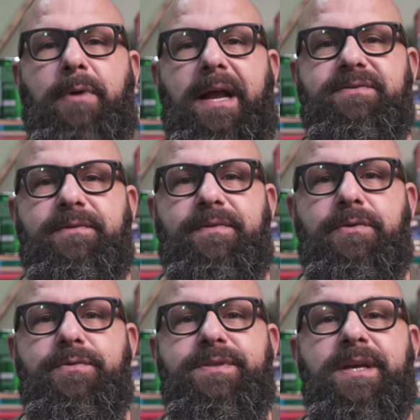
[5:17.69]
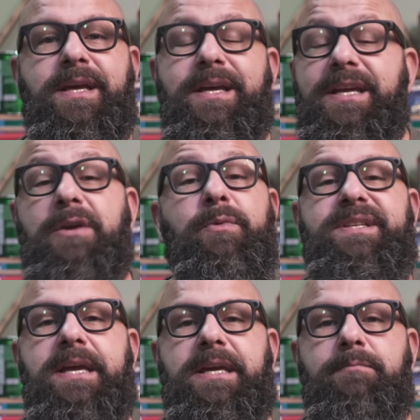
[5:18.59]
RAS Reviews. Here we
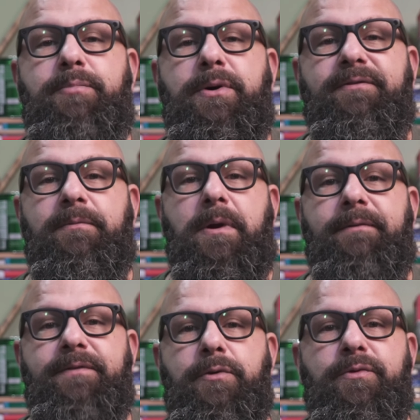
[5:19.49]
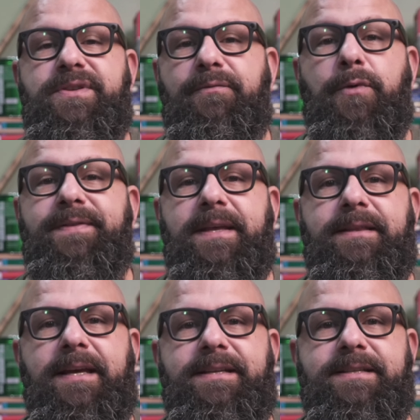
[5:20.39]
take input from our viewers of what they'd
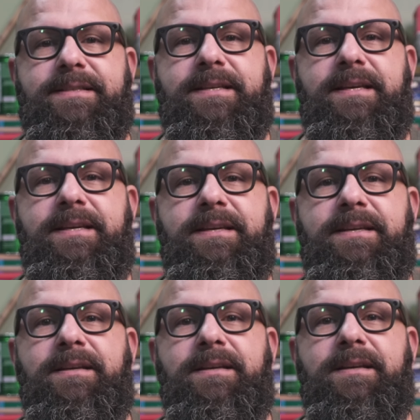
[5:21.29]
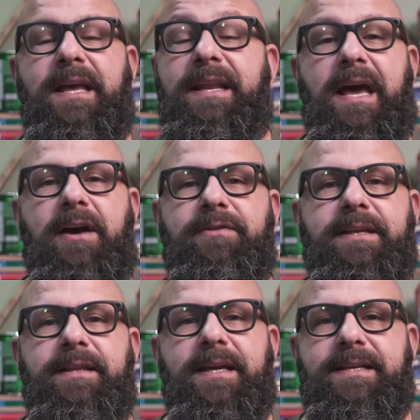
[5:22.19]
like to see and how
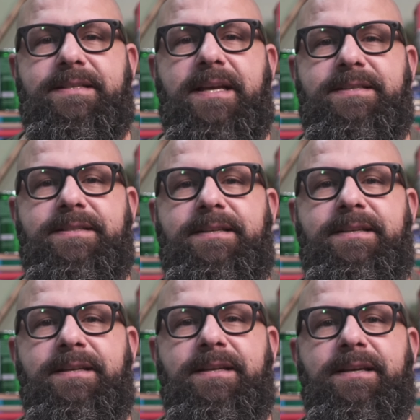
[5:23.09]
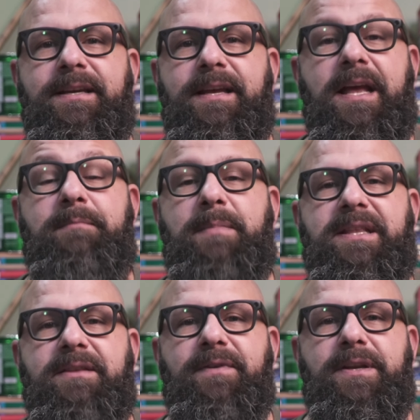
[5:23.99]
they'd like it tested and
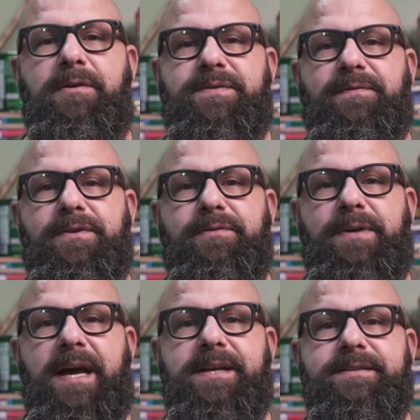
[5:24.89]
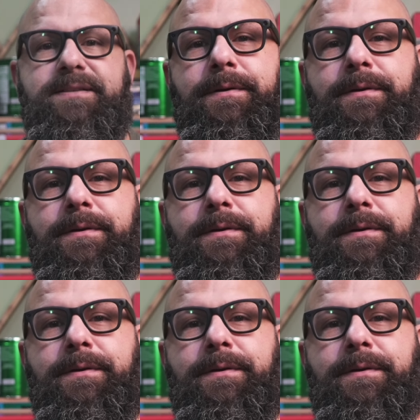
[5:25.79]
make the videos for you guys.